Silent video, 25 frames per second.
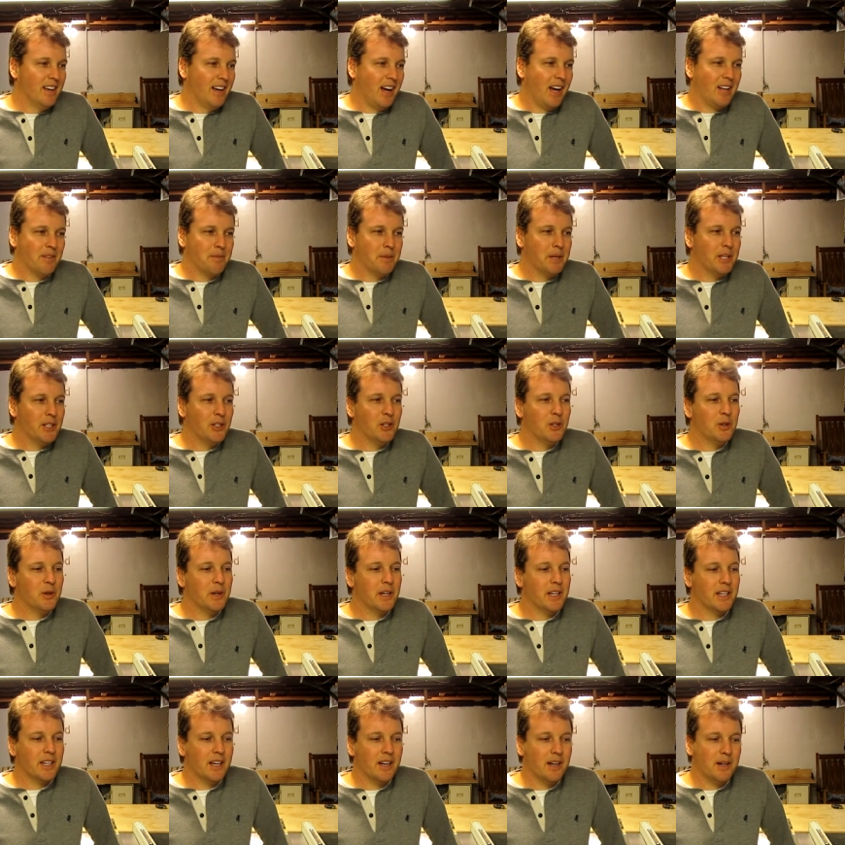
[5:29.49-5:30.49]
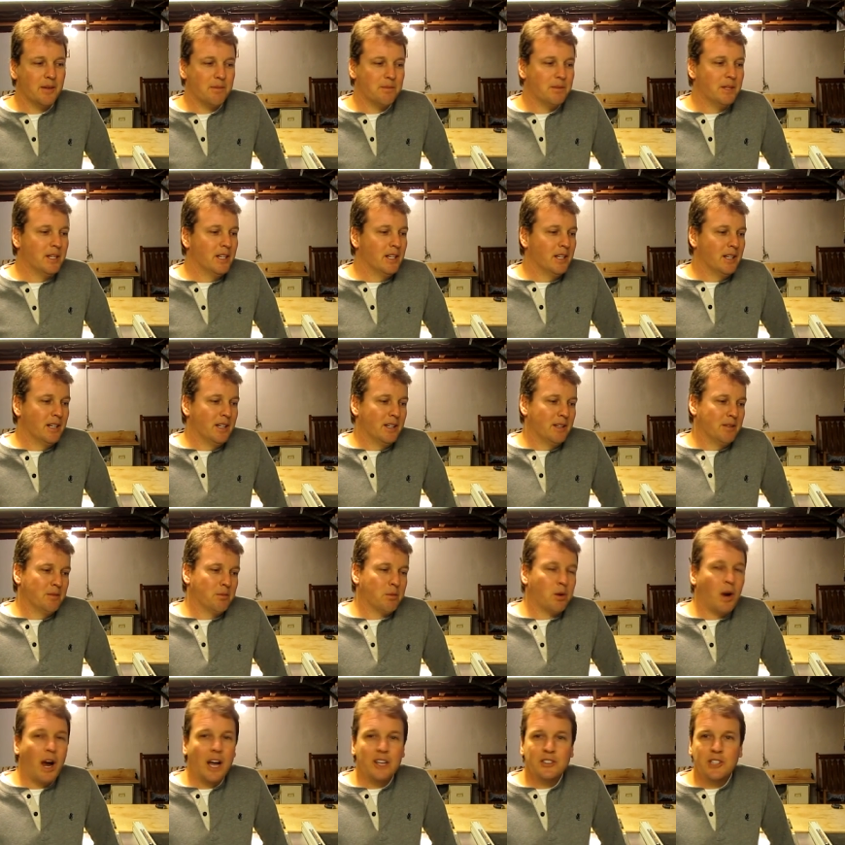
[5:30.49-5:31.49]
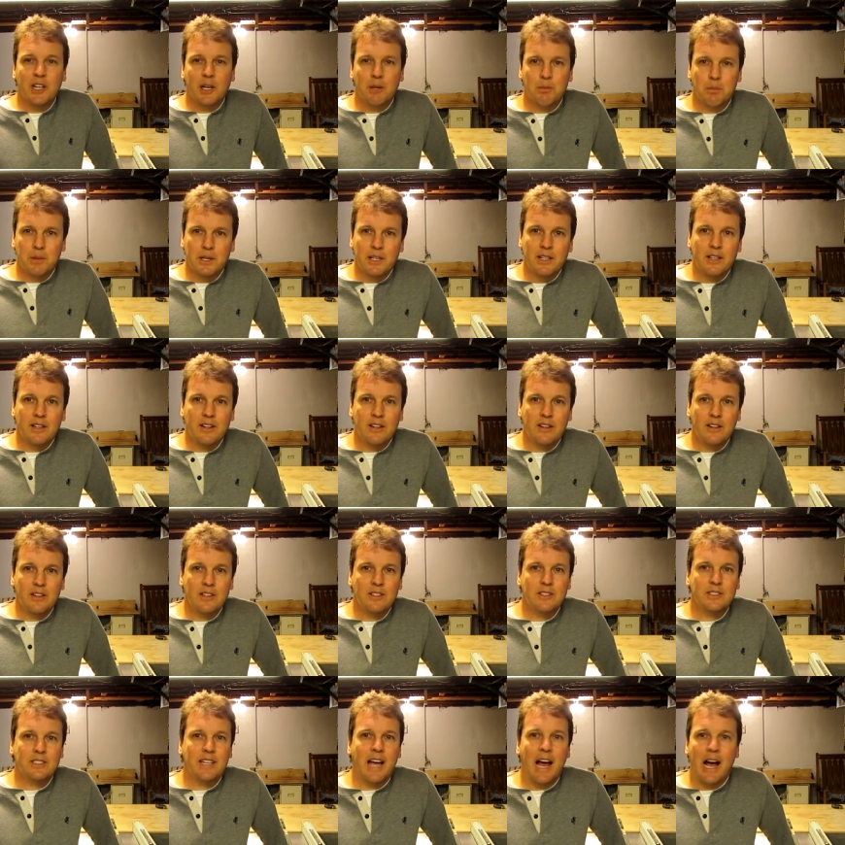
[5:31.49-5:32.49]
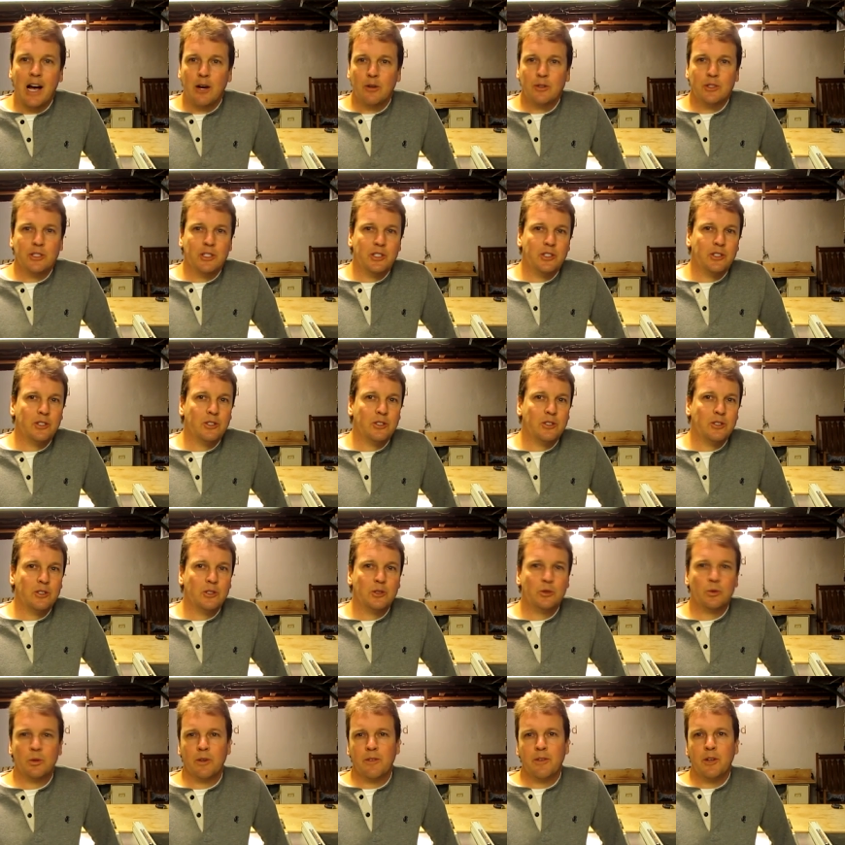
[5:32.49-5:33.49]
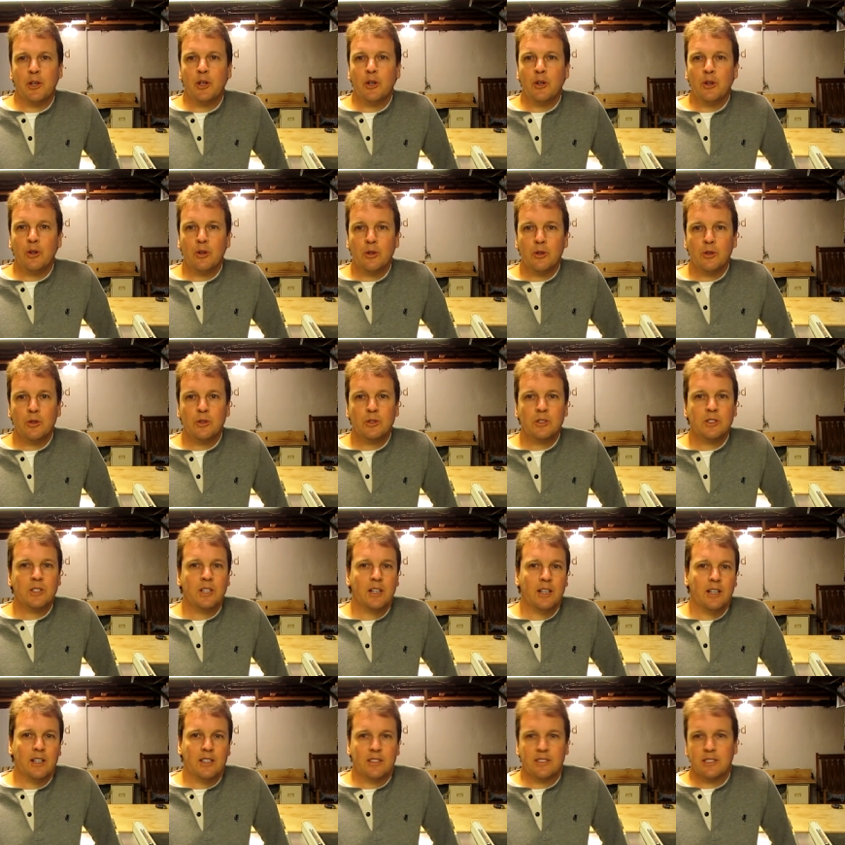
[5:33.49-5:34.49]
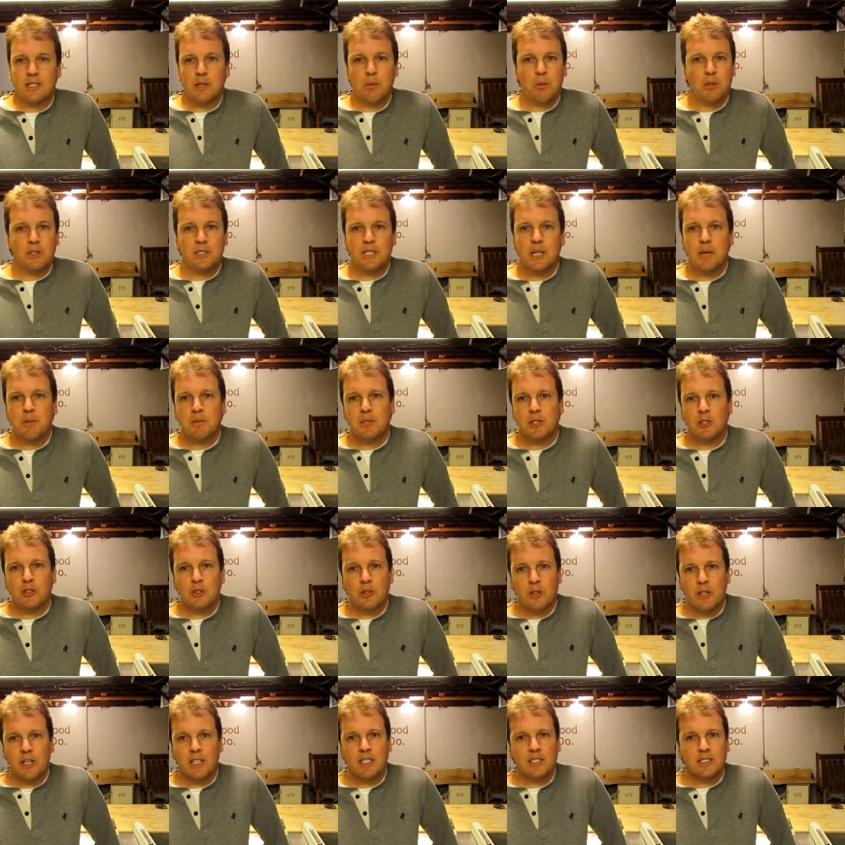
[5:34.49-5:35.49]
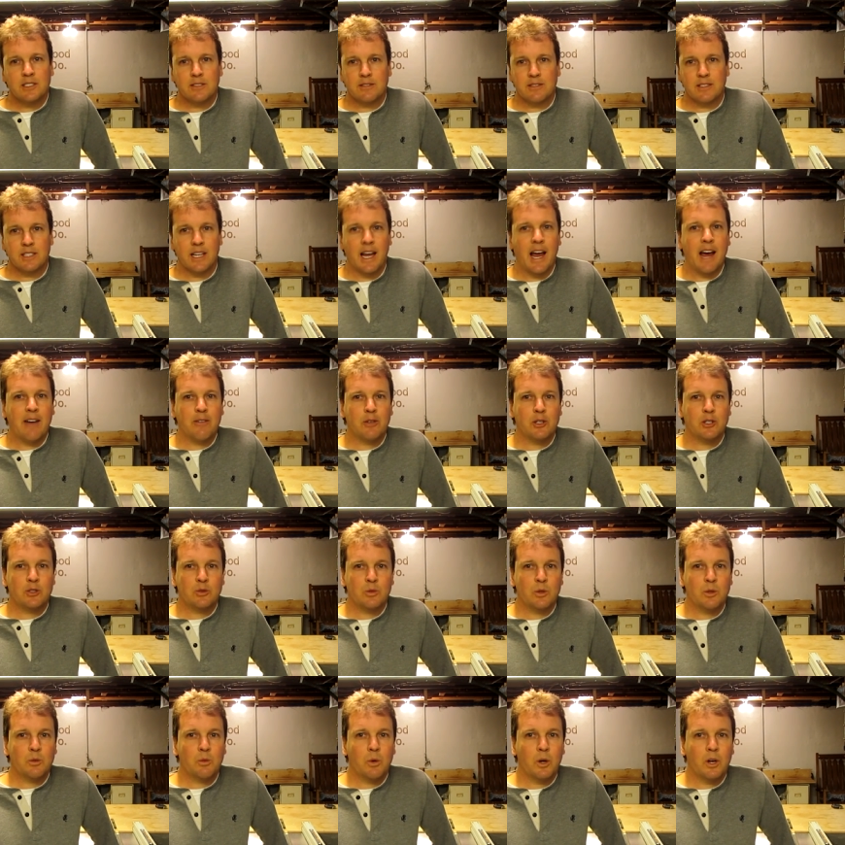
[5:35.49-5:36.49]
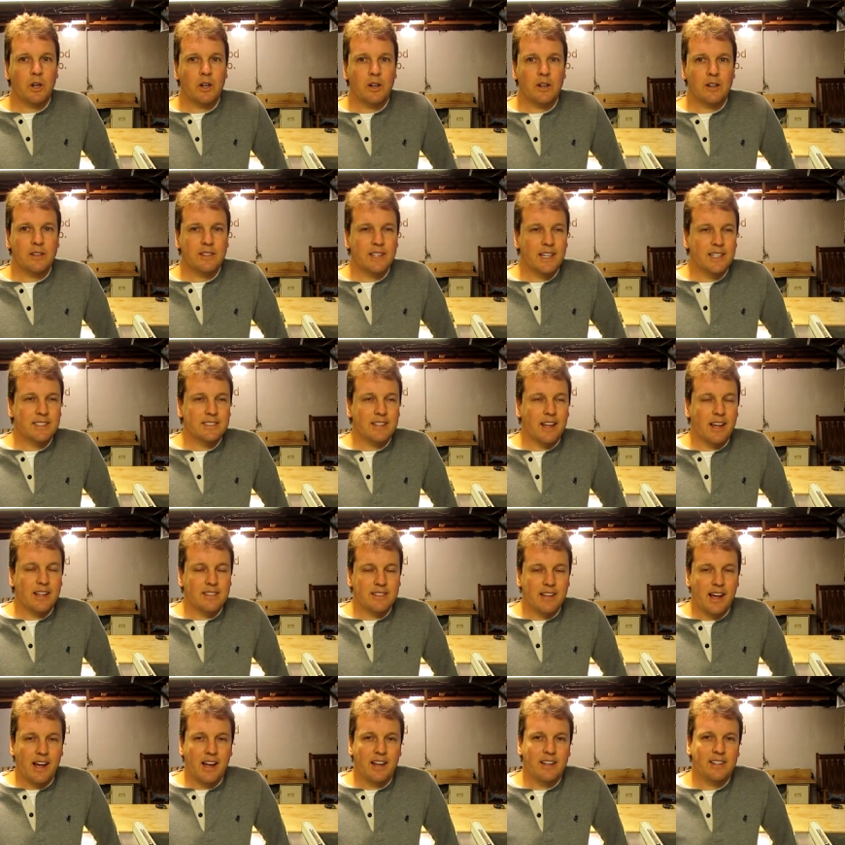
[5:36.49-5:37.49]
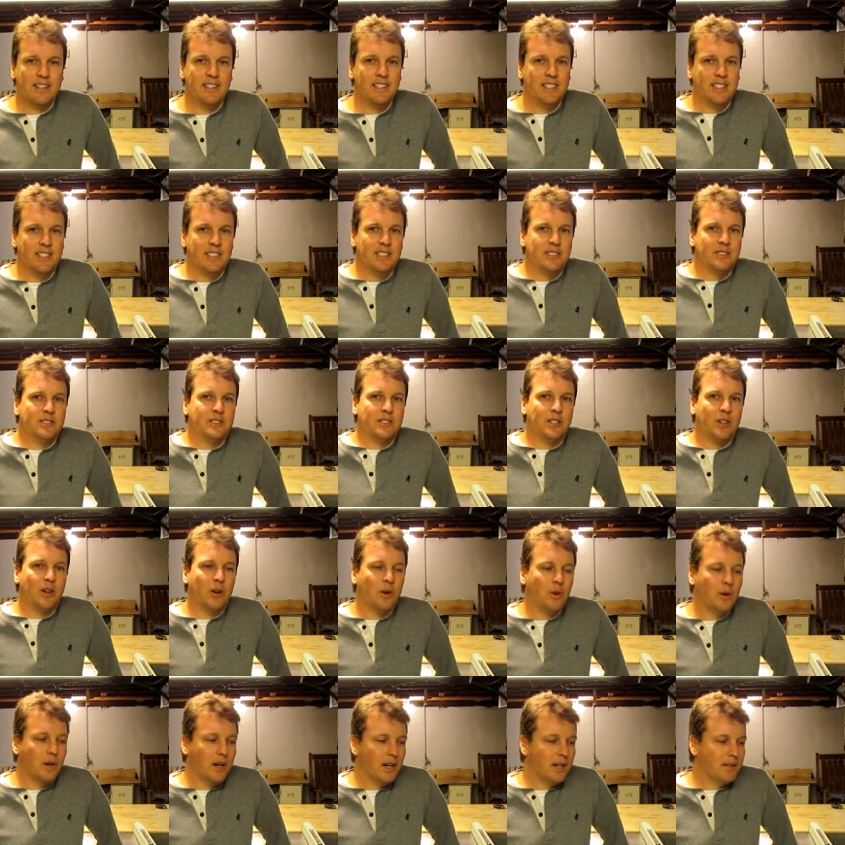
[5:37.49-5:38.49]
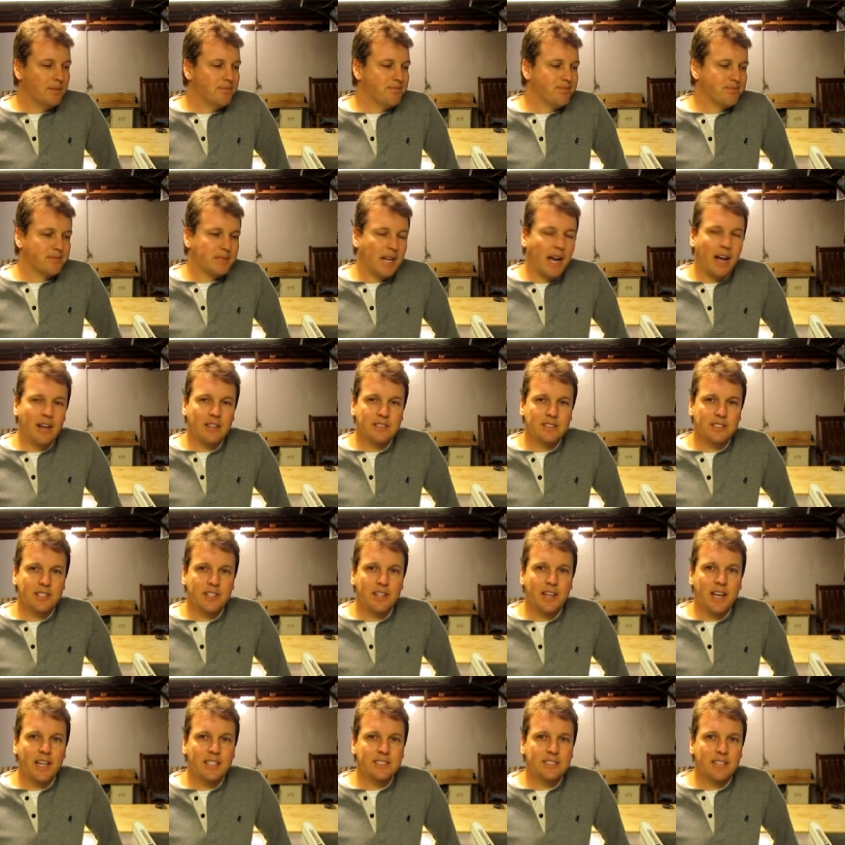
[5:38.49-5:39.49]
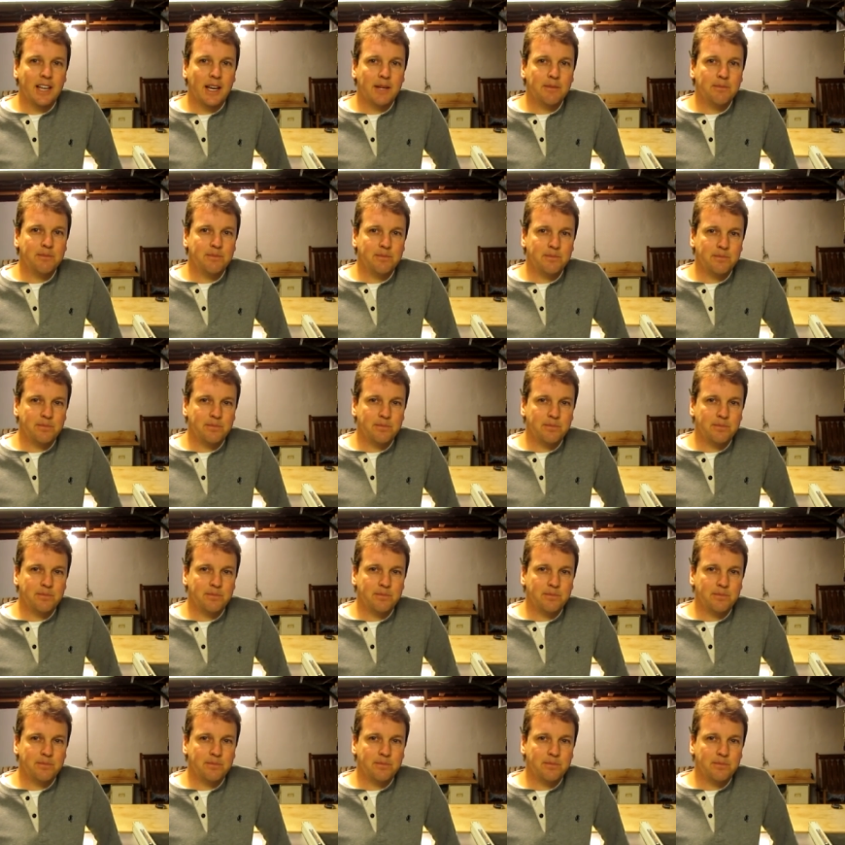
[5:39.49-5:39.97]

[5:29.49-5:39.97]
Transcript: I'll be doing project builds, how-tos, reviews, simple tips and tricks for the average woodworker, things like that. So I'll see you next time.